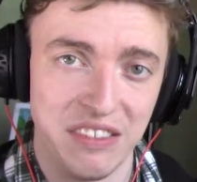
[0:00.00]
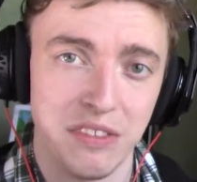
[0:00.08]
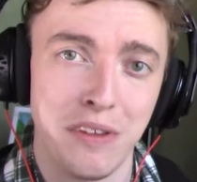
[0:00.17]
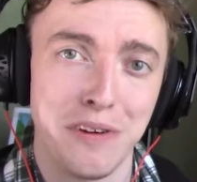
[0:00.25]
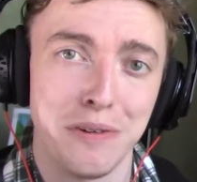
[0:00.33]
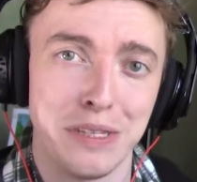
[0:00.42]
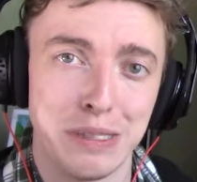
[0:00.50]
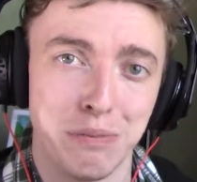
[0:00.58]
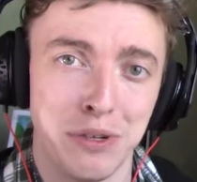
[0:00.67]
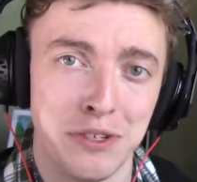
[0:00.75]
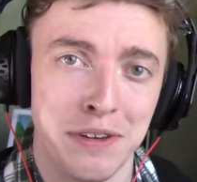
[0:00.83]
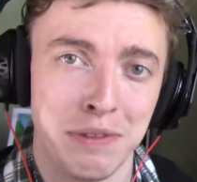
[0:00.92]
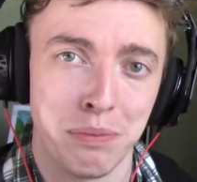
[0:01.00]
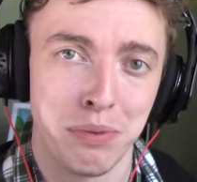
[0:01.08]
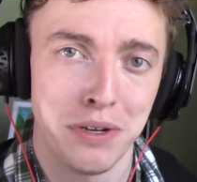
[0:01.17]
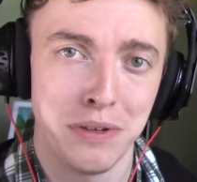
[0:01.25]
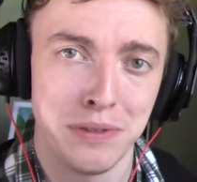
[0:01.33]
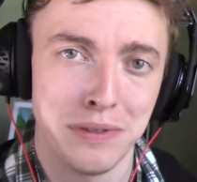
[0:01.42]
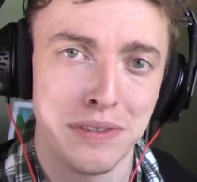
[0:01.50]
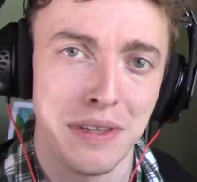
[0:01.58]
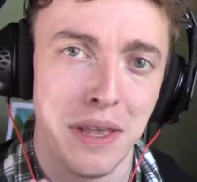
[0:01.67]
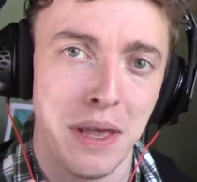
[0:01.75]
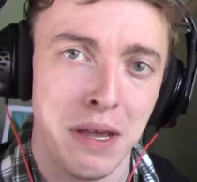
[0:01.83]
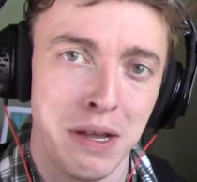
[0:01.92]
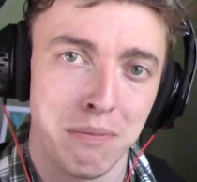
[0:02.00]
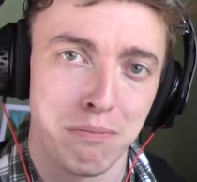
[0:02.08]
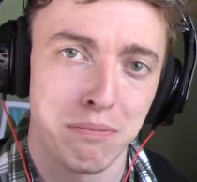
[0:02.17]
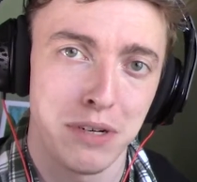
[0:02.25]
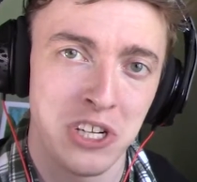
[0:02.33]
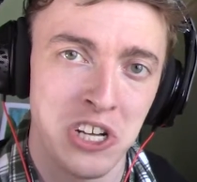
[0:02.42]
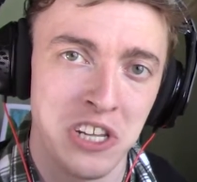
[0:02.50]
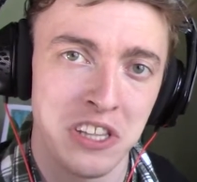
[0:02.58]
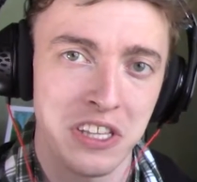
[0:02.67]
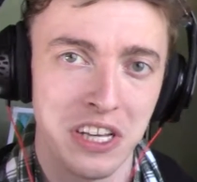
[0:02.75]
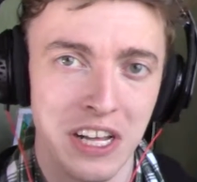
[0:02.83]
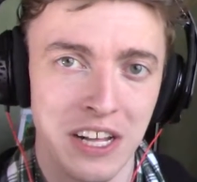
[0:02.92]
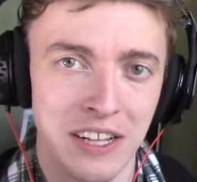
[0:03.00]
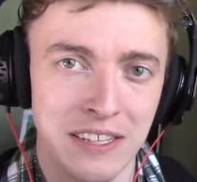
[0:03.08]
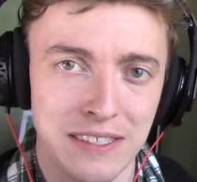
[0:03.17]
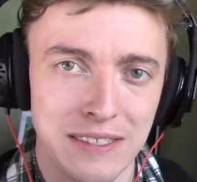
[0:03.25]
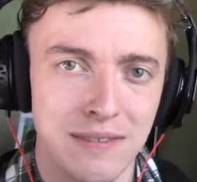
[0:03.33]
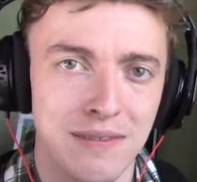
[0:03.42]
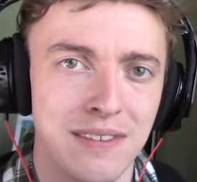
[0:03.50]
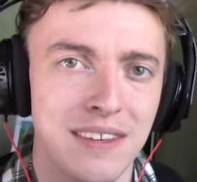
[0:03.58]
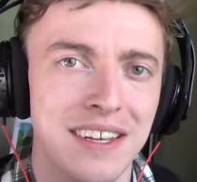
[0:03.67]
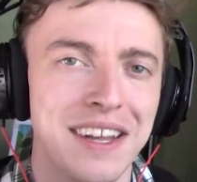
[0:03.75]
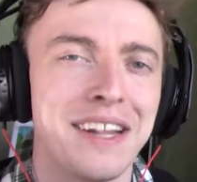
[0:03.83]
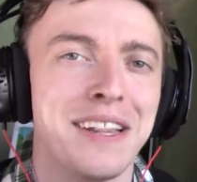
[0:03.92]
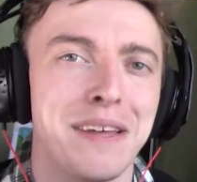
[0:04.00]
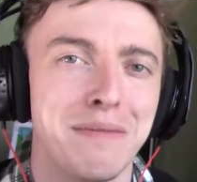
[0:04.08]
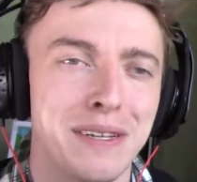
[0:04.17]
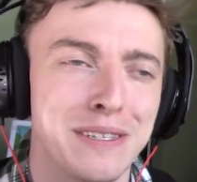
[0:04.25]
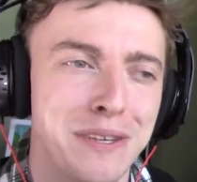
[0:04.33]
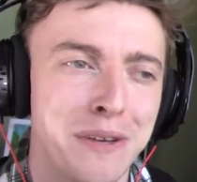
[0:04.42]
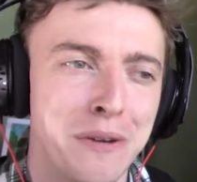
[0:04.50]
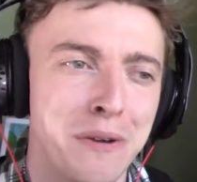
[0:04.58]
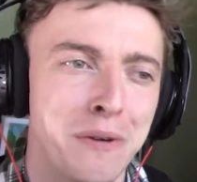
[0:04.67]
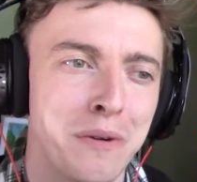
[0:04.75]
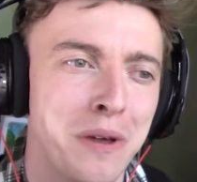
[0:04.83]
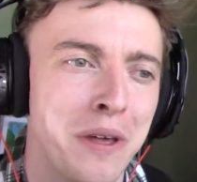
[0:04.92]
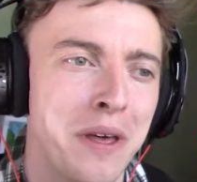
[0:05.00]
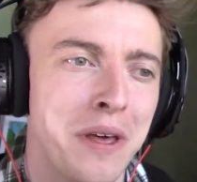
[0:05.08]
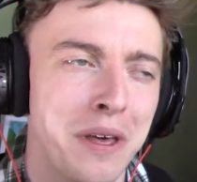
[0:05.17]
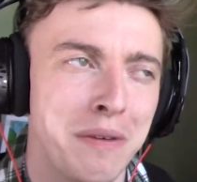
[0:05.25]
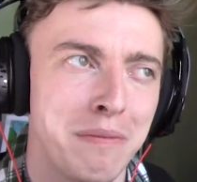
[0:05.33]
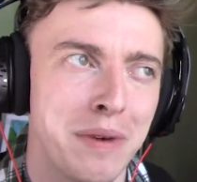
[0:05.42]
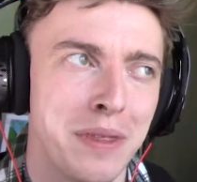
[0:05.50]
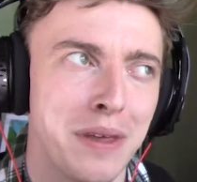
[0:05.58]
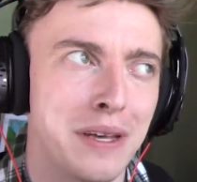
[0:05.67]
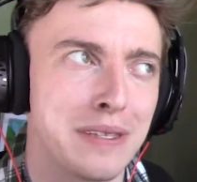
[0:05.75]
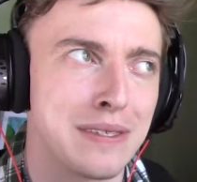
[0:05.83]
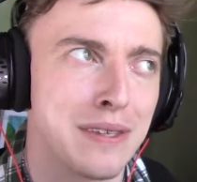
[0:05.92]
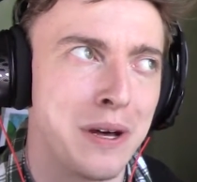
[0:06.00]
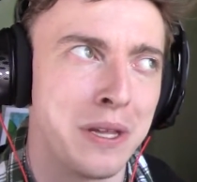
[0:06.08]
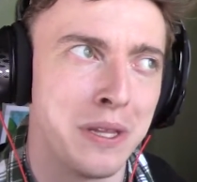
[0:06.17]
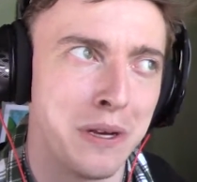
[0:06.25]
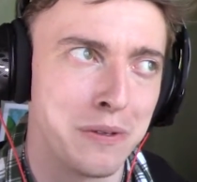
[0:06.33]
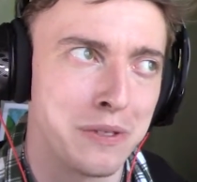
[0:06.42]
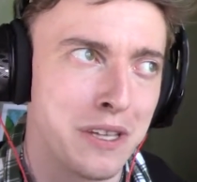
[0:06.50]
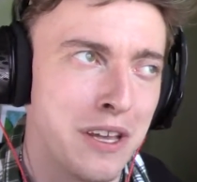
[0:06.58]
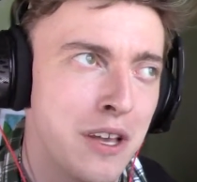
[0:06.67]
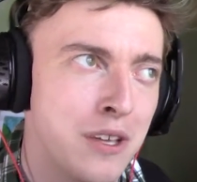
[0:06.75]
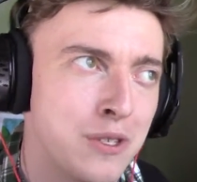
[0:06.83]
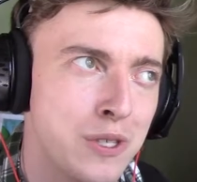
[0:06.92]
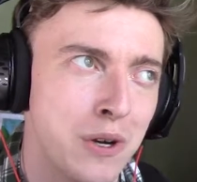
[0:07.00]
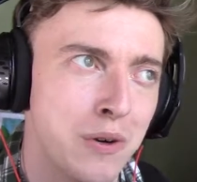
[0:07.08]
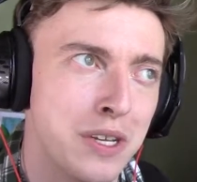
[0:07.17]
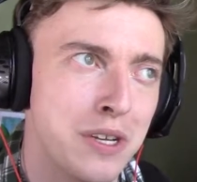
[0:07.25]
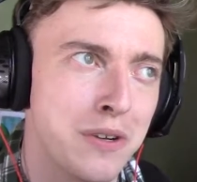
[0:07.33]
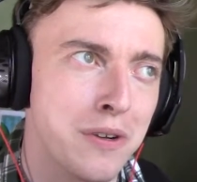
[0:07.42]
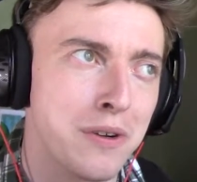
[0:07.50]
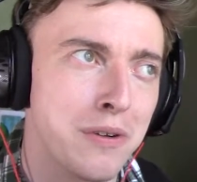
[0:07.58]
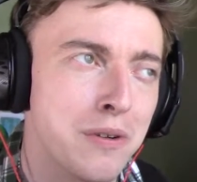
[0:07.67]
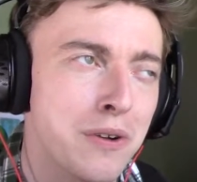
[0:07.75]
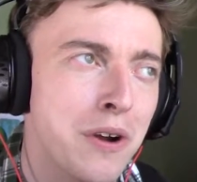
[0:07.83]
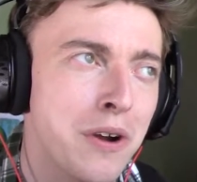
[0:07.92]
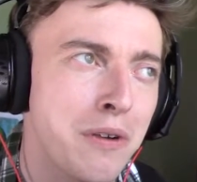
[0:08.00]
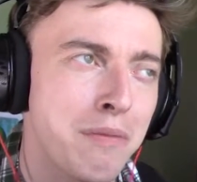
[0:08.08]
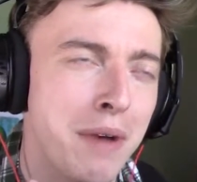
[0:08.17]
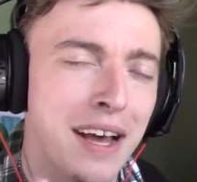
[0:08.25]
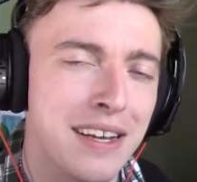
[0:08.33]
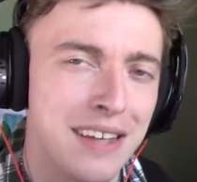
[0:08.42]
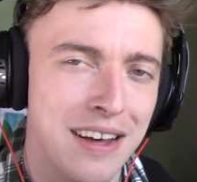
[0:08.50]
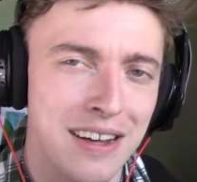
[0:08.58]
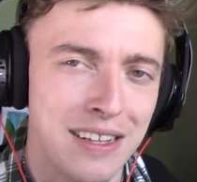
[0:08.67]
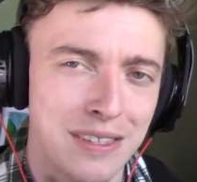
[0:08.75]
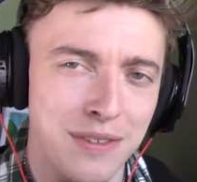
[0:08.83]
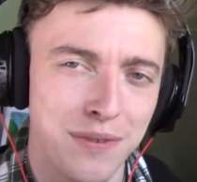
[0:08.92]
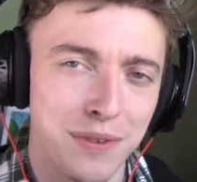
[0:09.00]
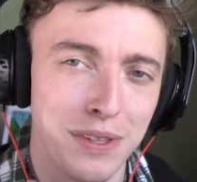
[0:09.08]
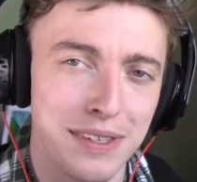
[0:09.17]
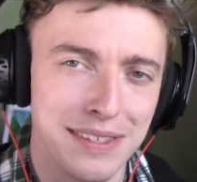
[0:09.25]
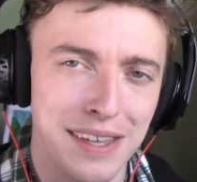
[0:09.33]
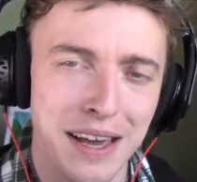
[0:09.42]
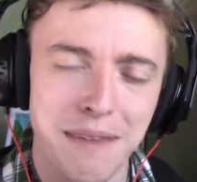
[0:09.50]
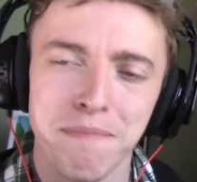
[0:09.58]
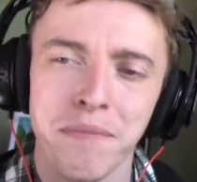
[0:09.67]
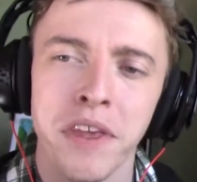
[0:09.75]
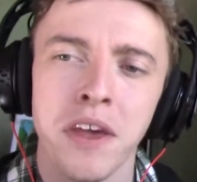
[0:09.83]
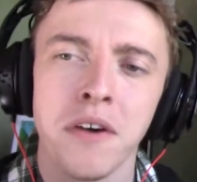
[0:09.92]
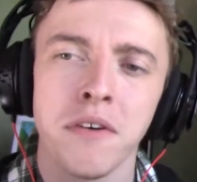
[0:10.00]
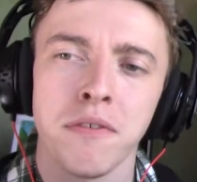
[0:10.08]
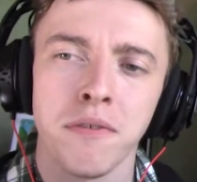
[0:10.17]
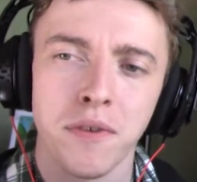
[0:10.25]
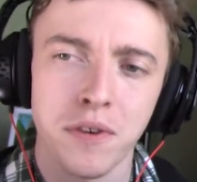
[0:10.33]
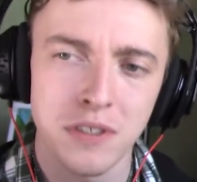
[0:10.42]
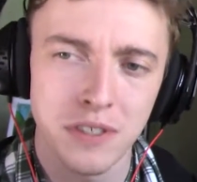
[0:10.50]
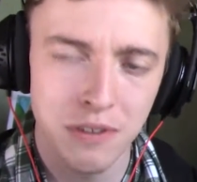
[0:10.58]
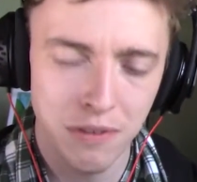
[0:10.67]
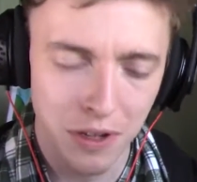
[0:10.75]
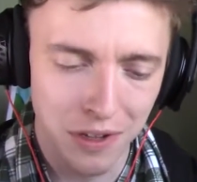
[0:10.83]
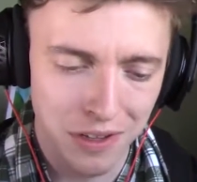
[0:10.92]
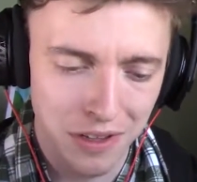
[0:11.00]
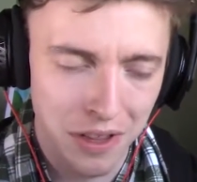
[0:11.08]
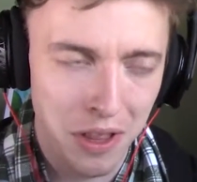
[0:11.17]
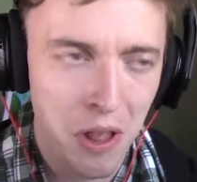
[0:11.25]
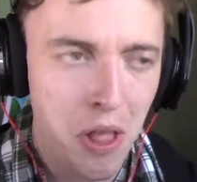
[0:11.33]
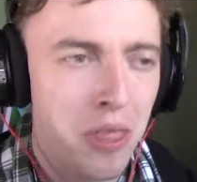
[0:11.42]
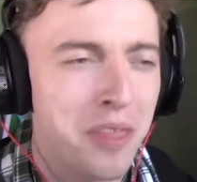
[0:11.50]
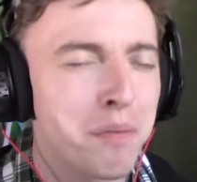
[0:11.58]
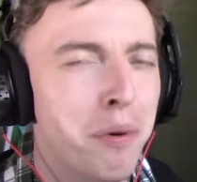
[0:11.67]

let's push off the pros, bring on the cons, and let me tell you my thoughts on those. So, here are my cons for this game. First of all, the